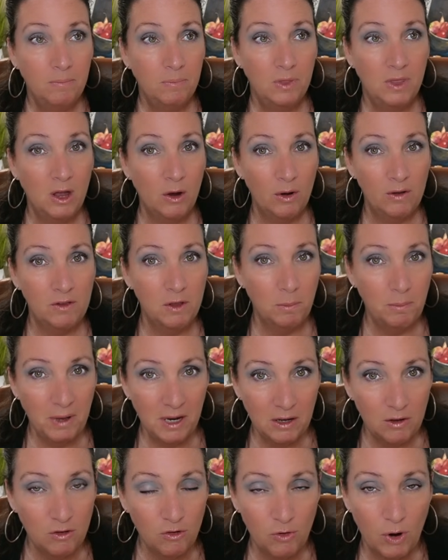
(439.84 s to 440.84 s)
There hasn't
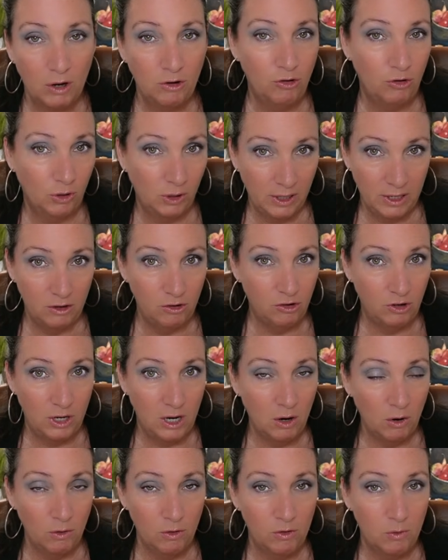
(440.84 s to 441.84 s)
been a structural
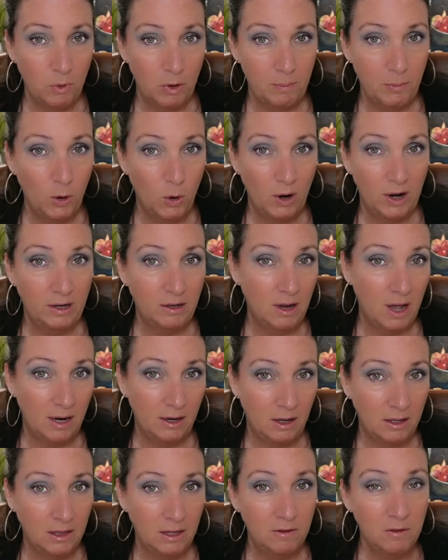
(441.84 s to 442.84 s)
engineer's report done
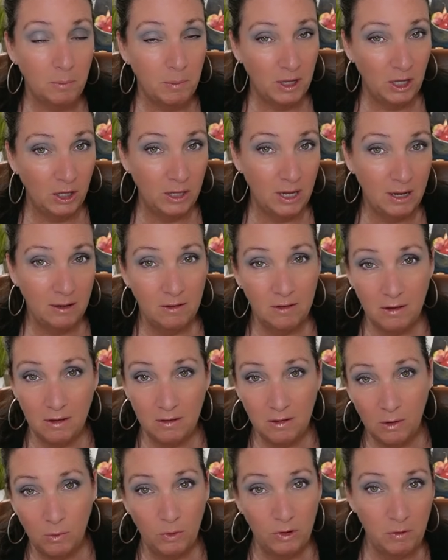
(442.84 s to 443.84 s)
on this building
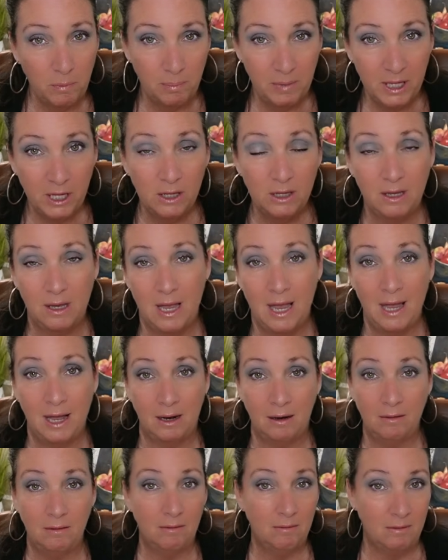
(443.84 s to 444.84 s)
since it was built
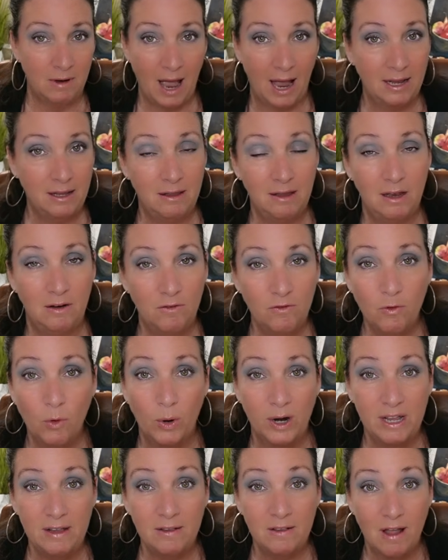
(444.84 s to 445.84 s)
in
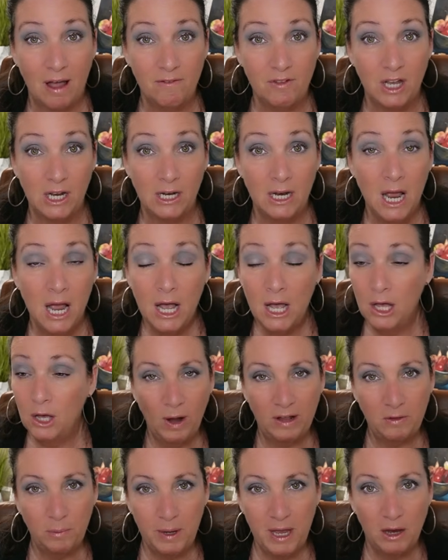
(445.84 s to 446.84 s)
1947.
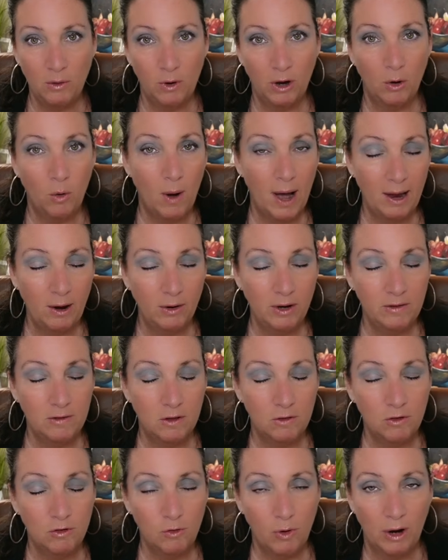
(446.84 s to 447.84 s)
What's being required is
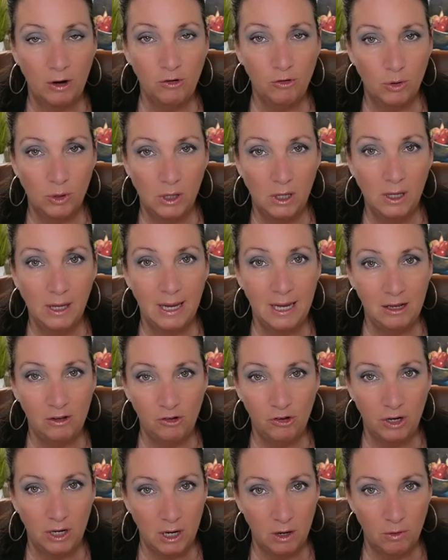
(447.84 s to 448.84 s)
a structural
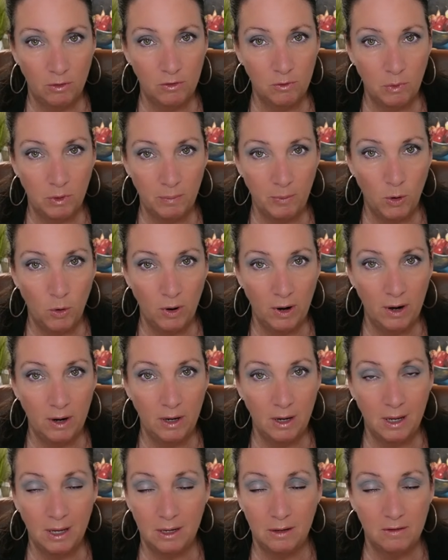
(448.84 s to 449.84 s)
engineer's
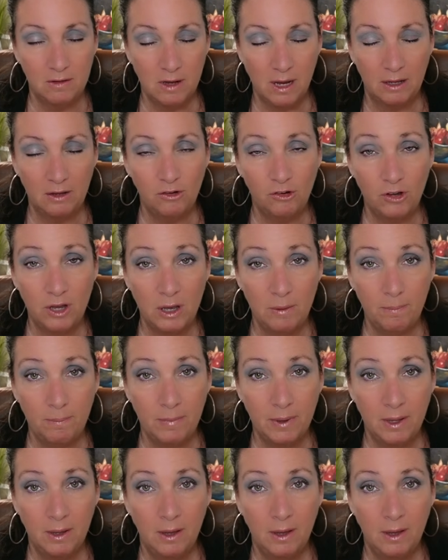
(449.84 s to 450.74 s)
report. It is not cheap.